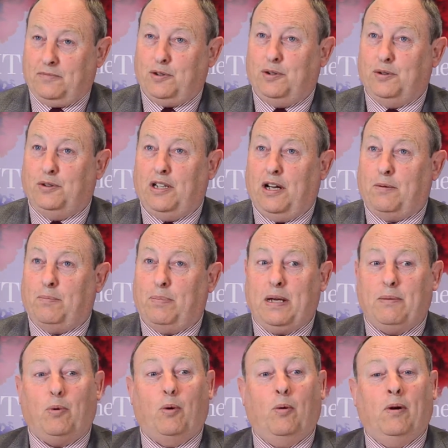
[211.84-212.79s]
good young
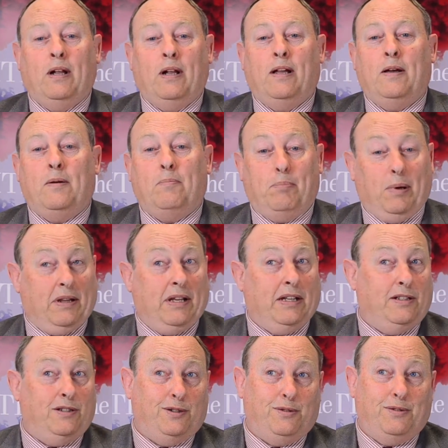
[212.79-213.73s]
people, but they
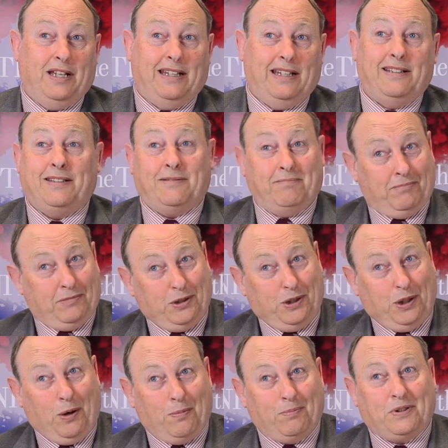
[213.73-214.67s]
do need
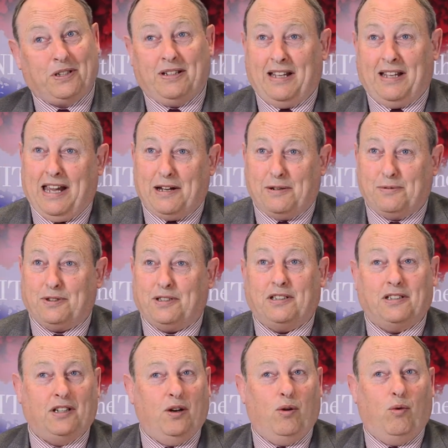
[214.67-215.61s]
jobs,
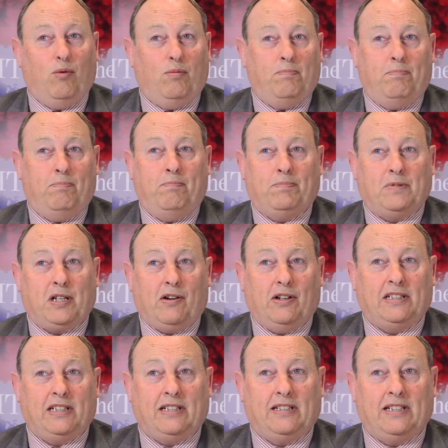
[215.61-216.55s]
houses. It all
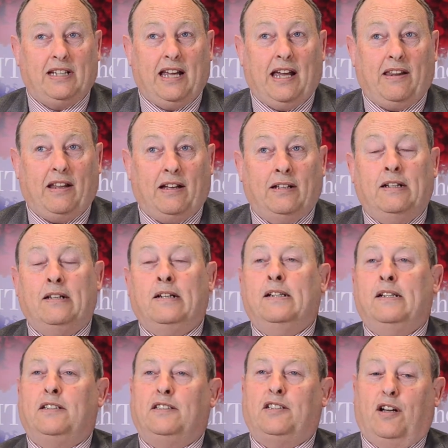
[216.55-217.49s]
ties in together.
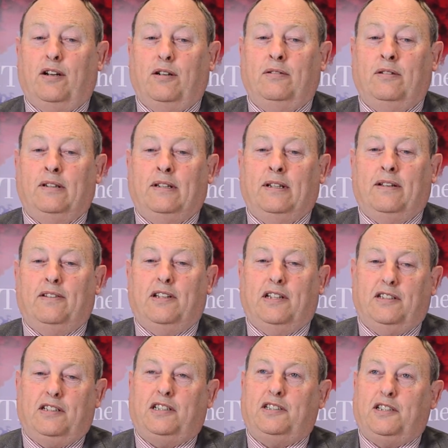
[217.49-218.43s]
So the
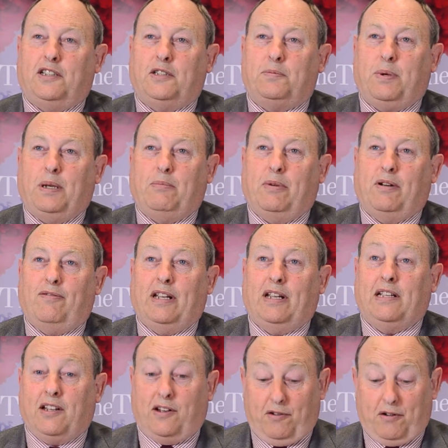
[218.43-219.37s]
indigenous people of
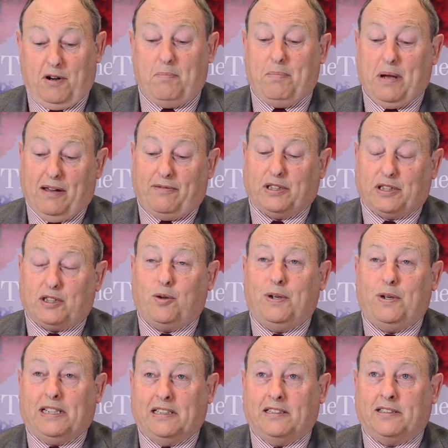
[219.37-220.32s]
Lincoln are in a bit of a
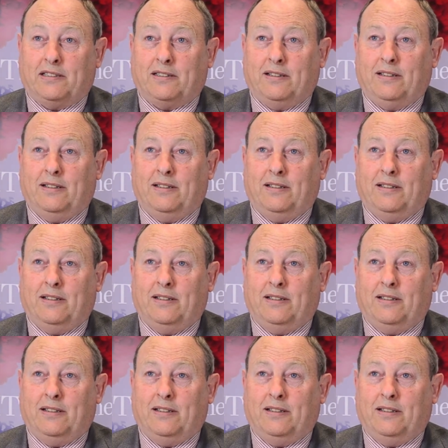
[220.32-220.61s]
squeeze